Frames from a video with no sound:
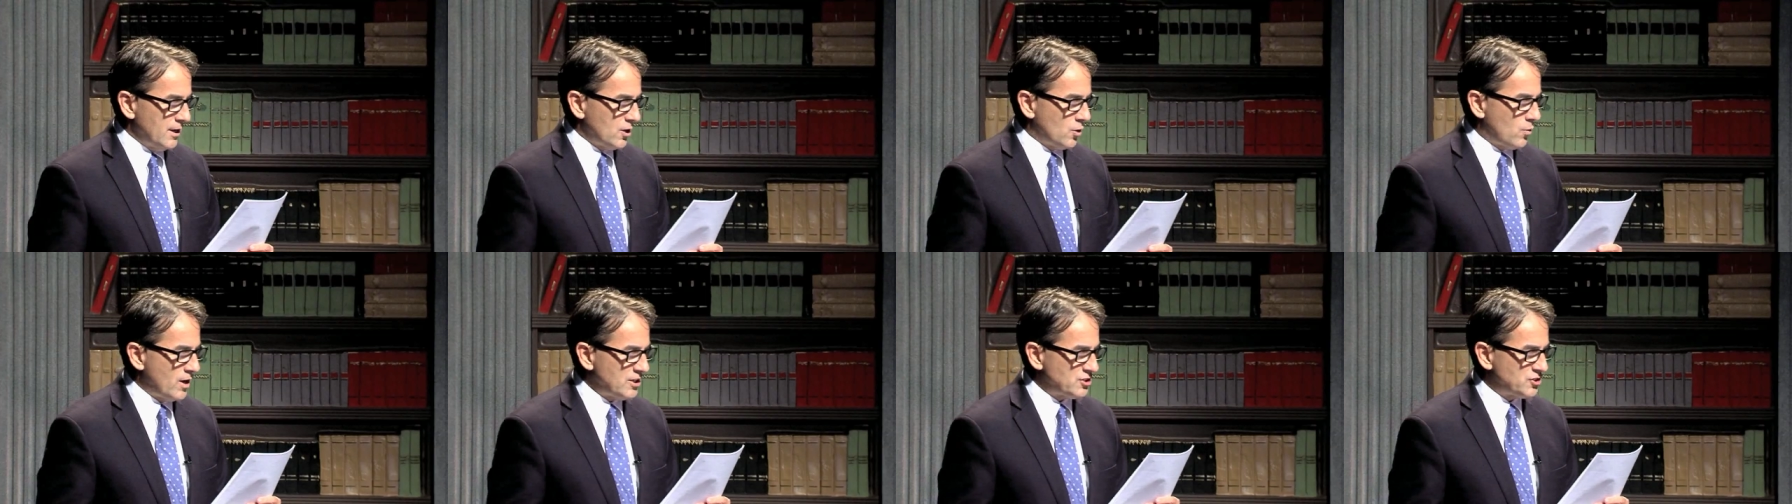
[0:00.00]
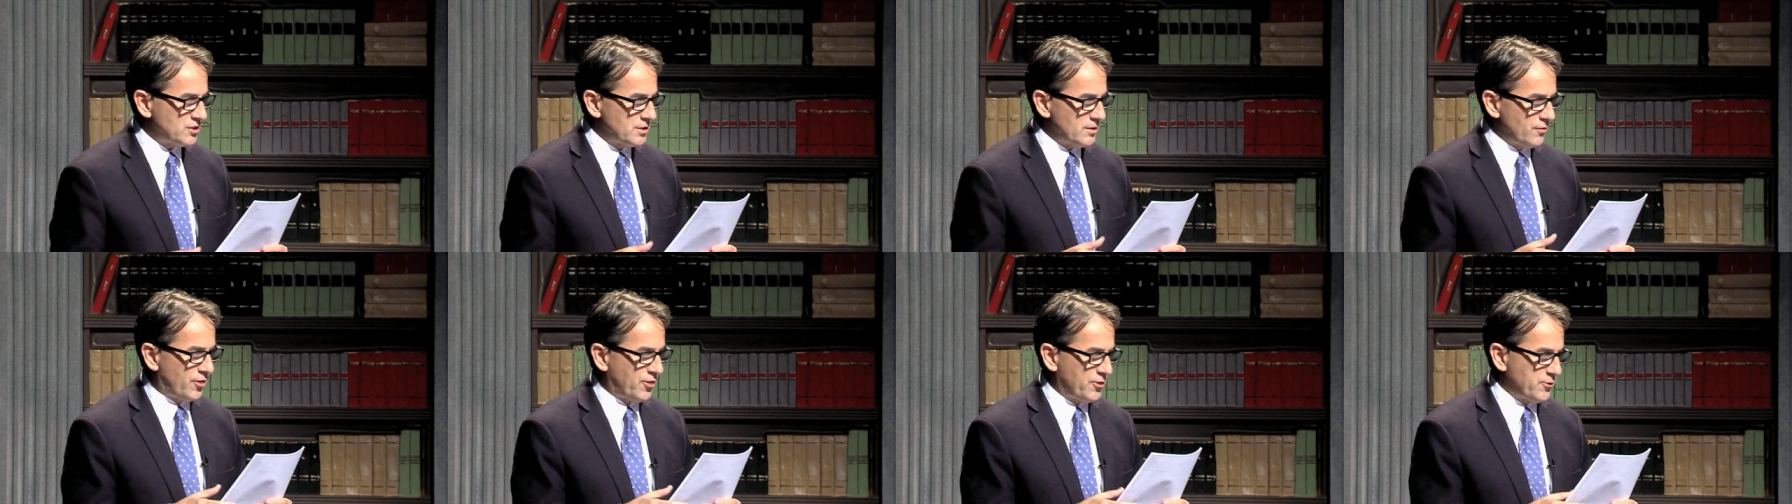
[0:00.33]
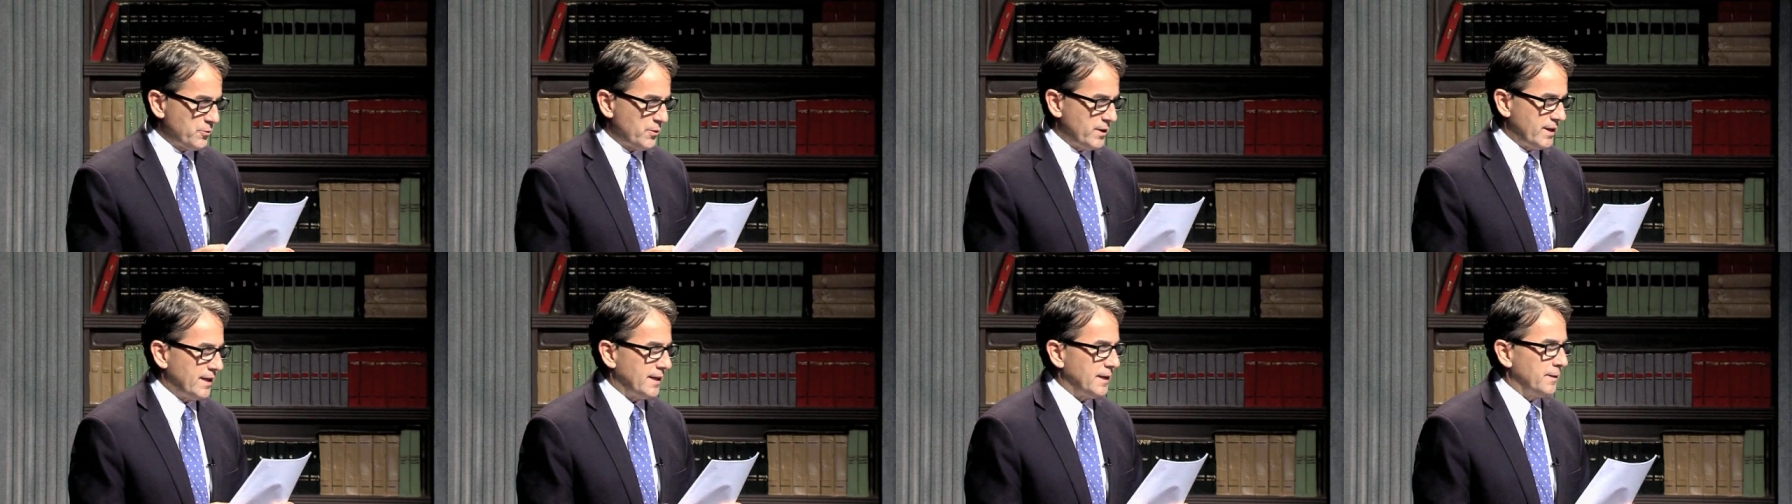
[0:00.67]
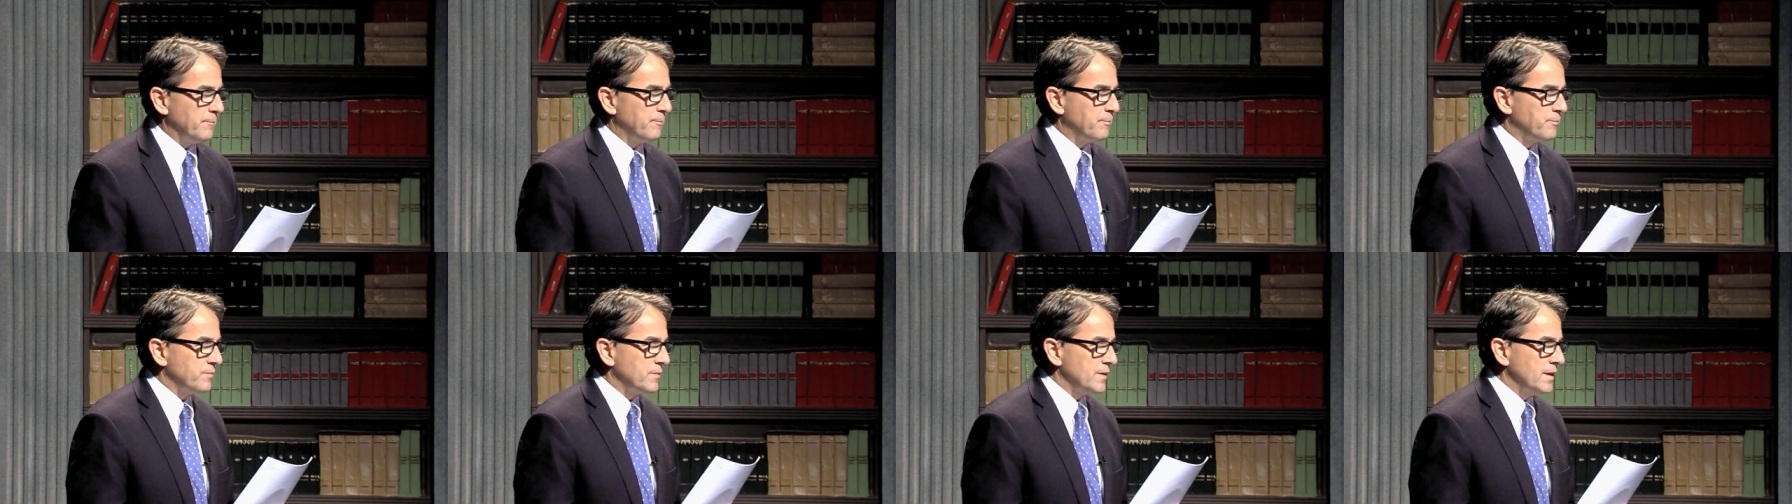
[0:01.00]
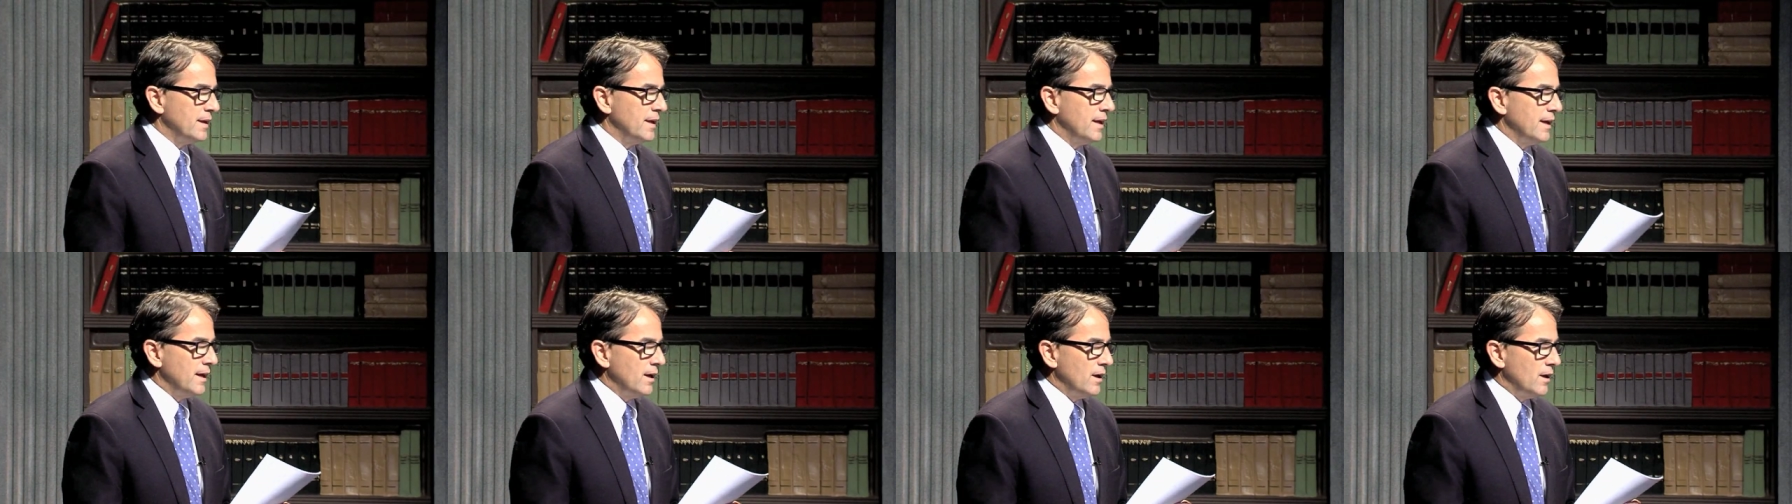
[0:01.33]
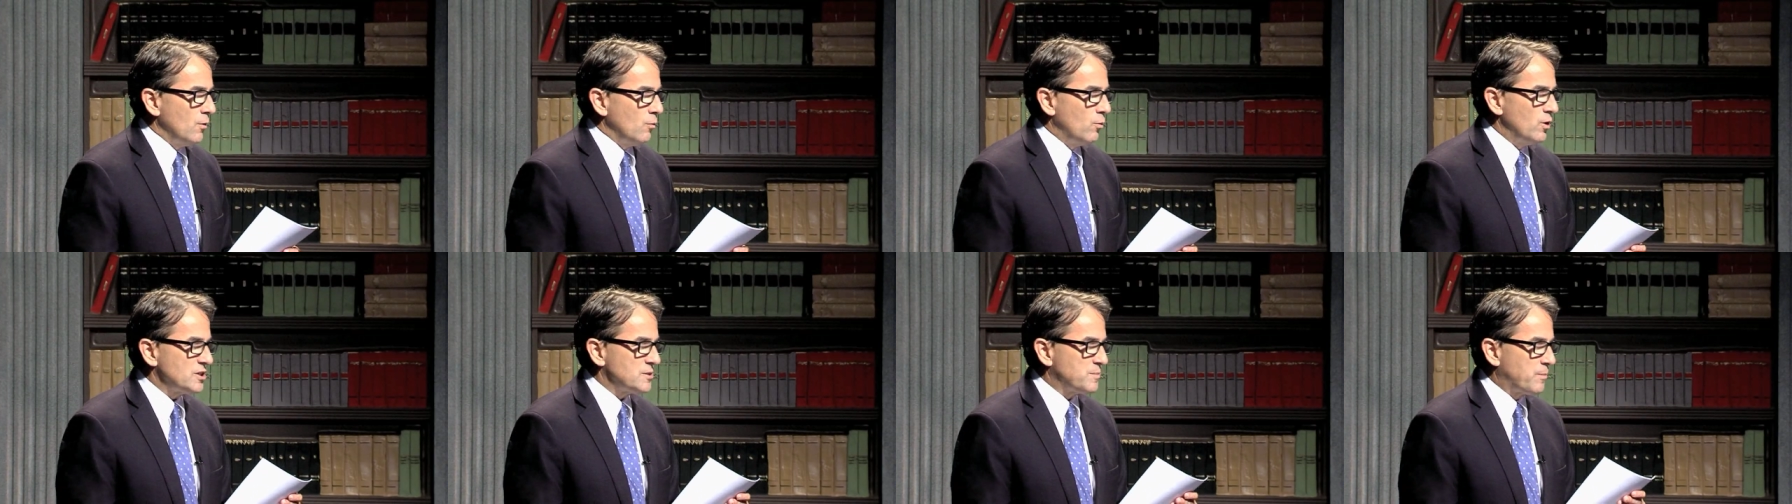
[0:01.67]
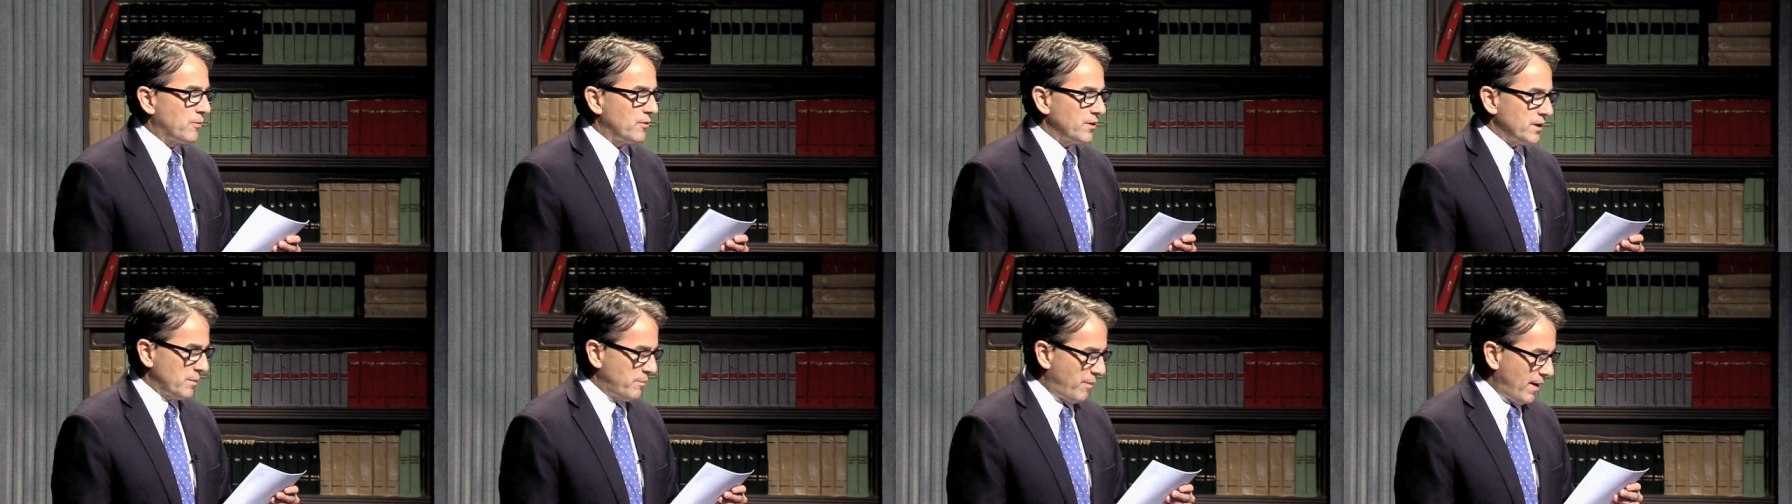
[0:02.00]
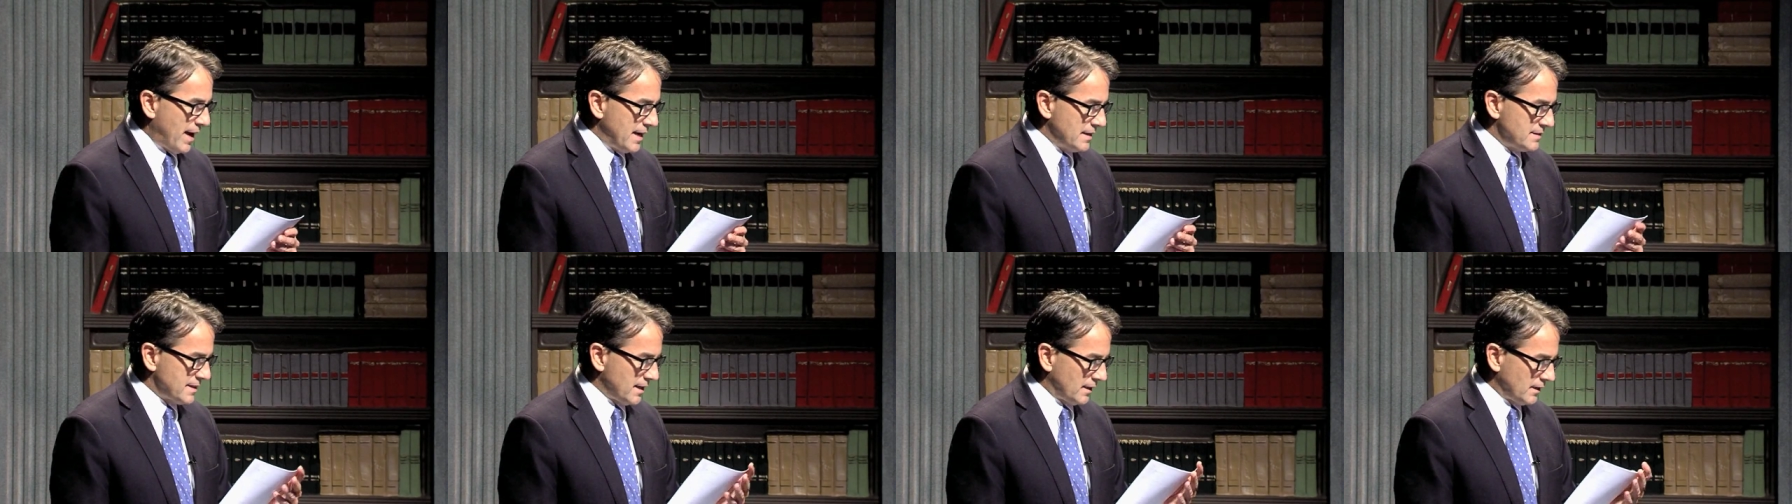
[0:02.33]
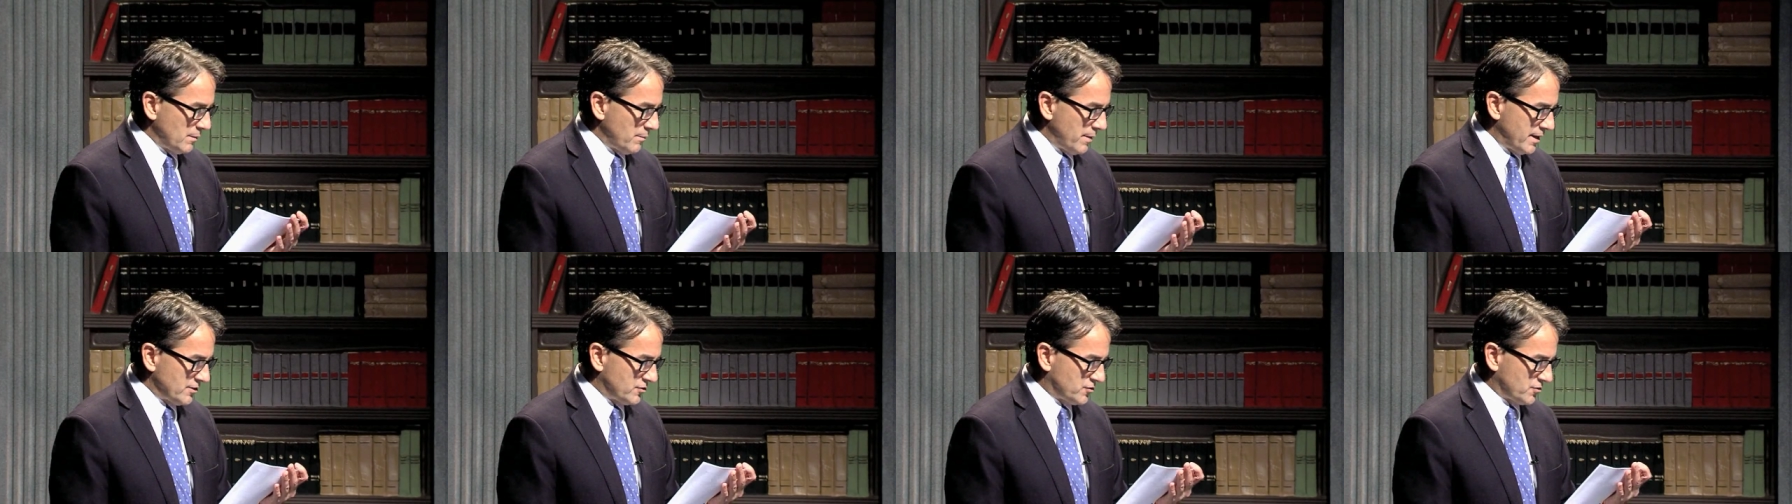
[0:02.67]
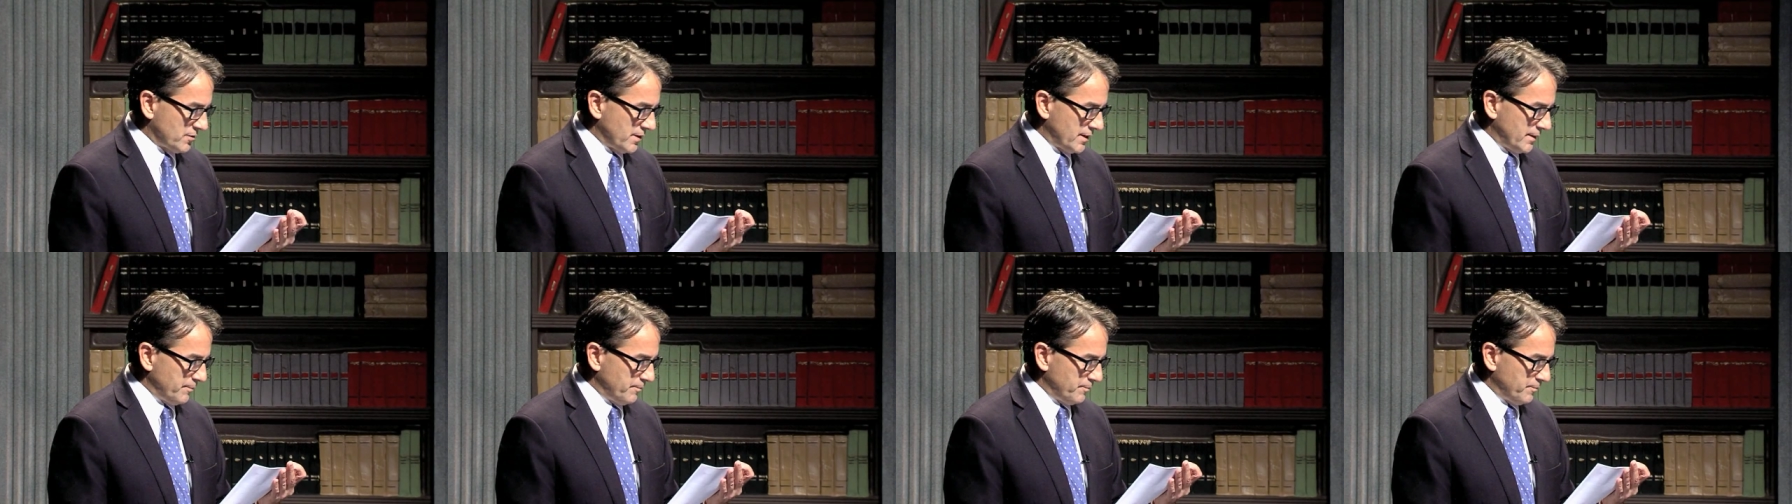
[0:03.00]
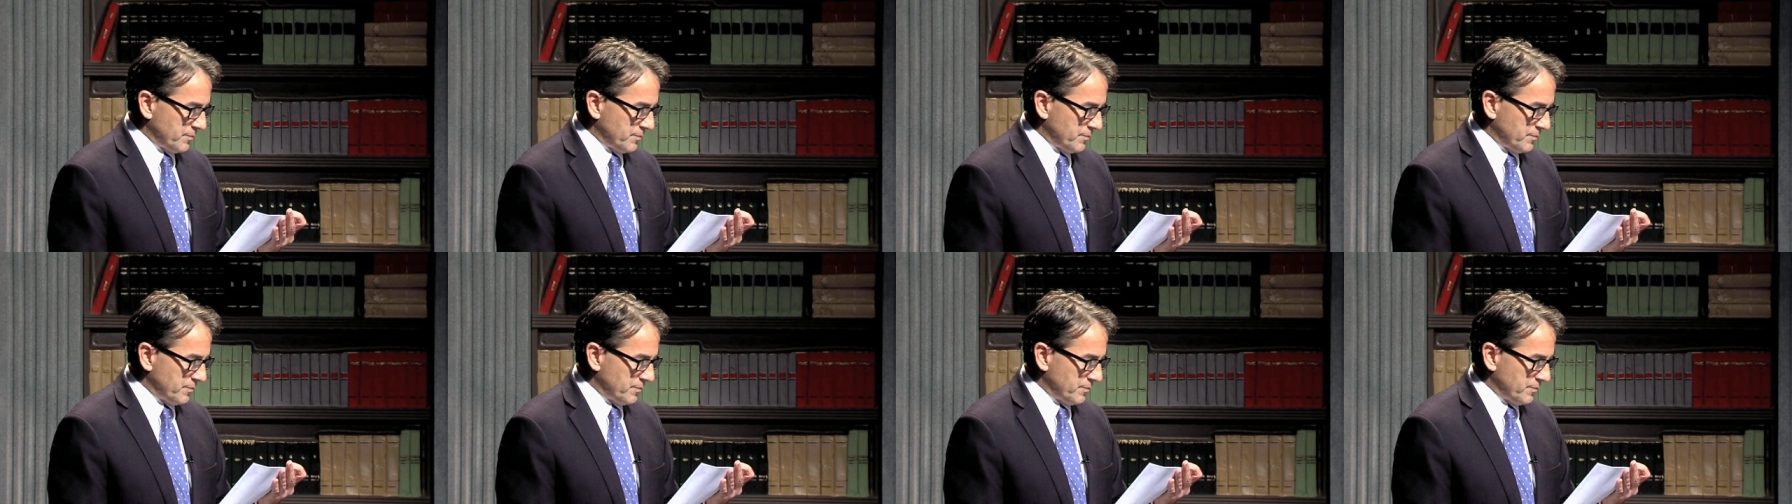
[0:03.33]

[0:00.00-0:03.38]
Question three Whispering Pines Elementary.